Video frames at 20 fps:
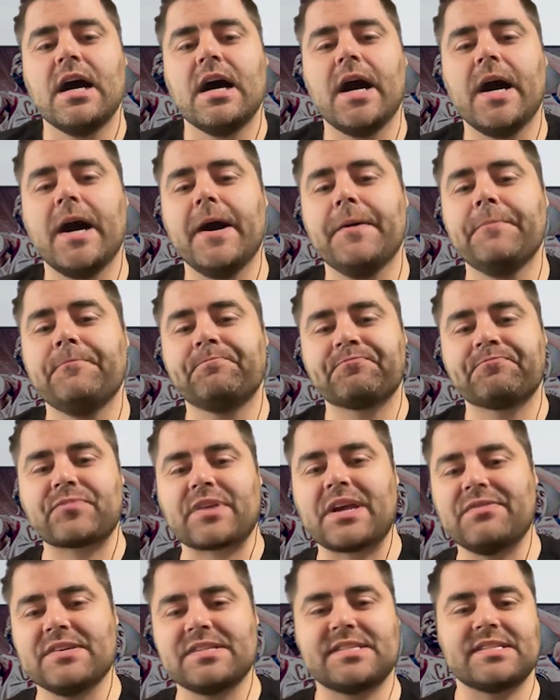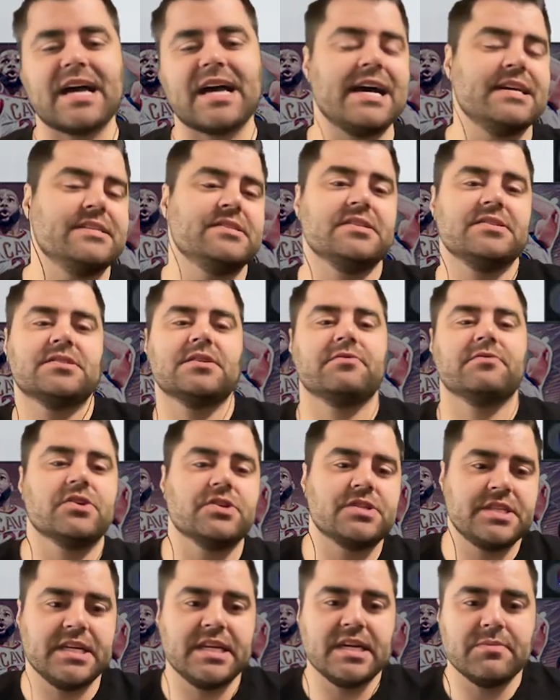The sizings of your
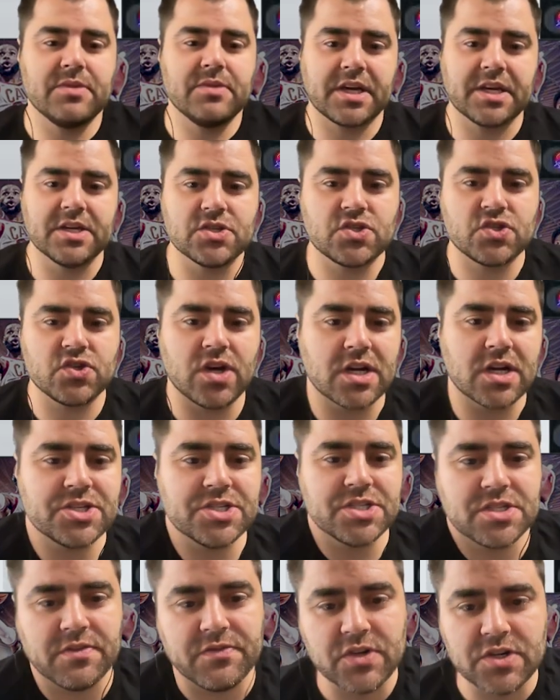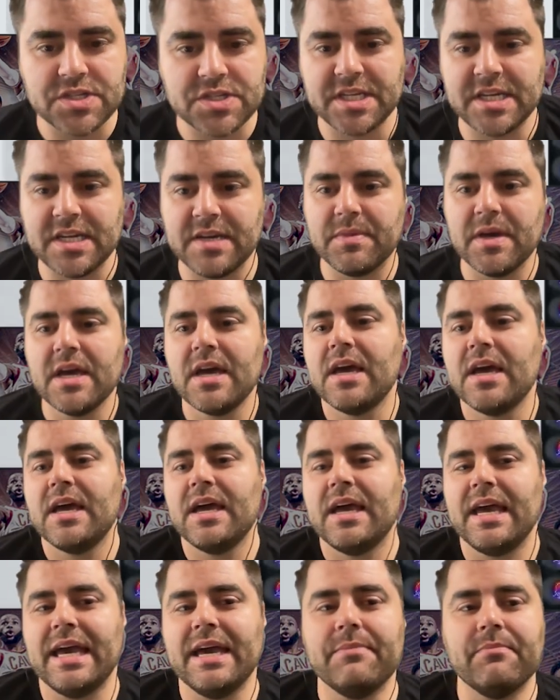team, the constructions of your team.
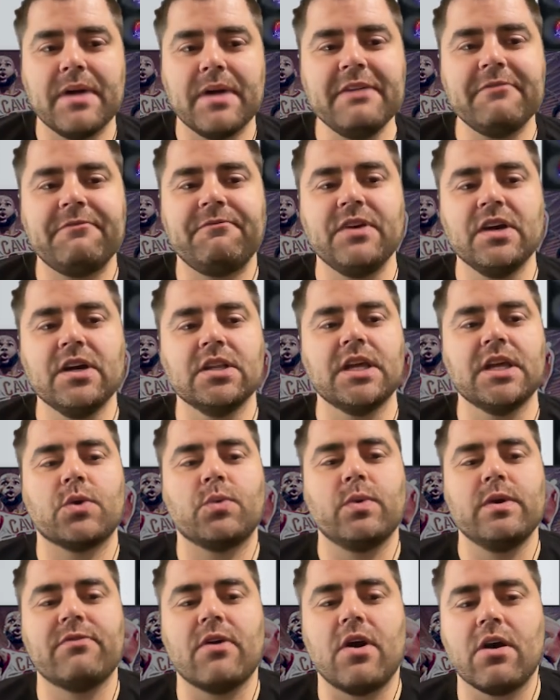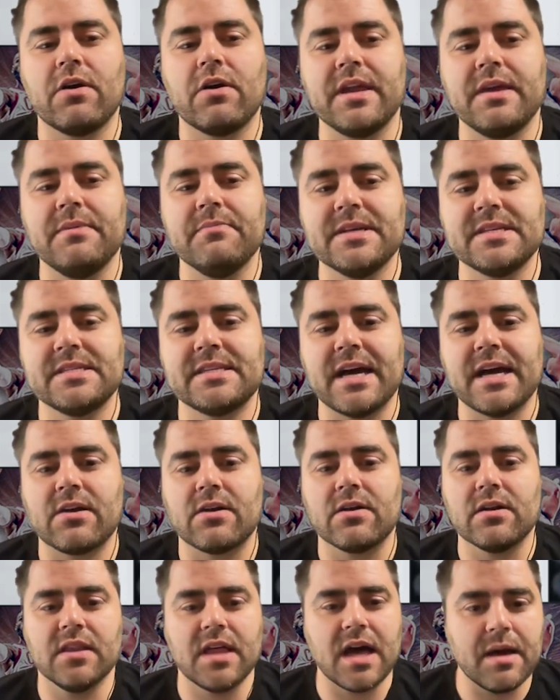It might feel like we've already missed out
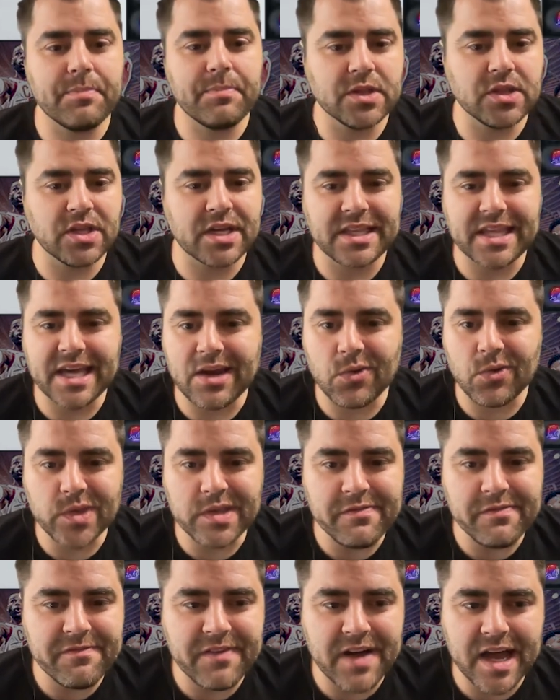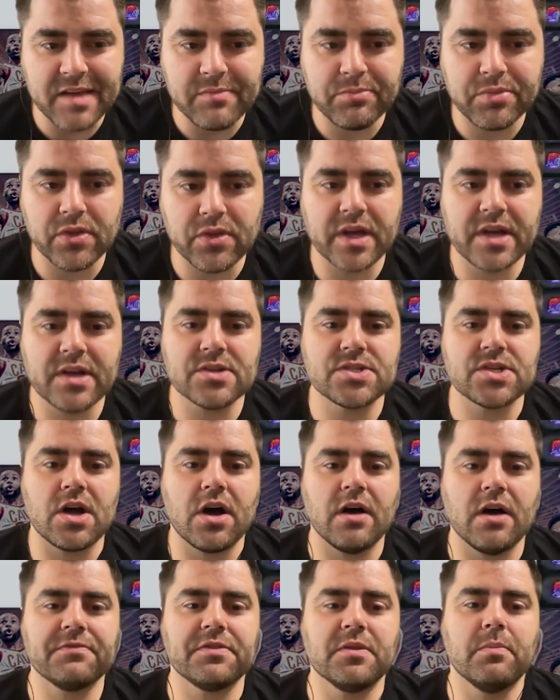on a lot, but look at that. Only 5 players
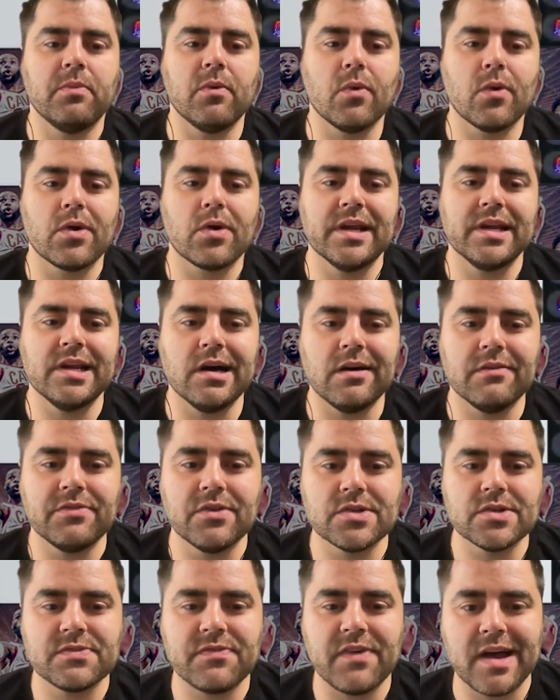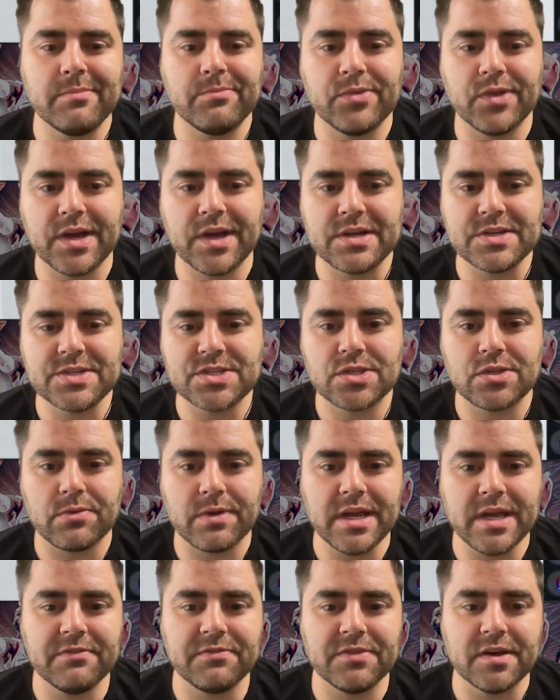off the board. And of those 5 players,
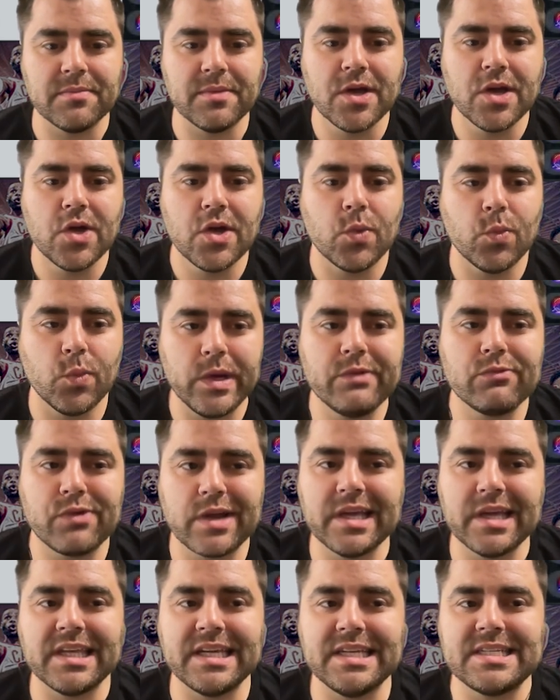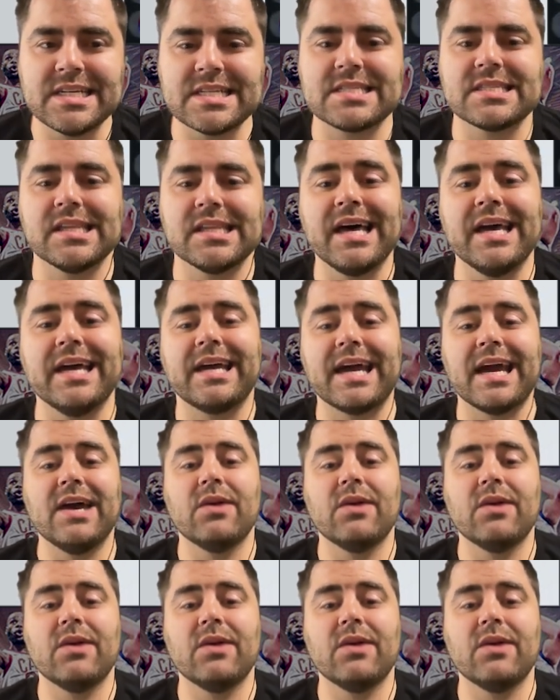3 of them we really dislike.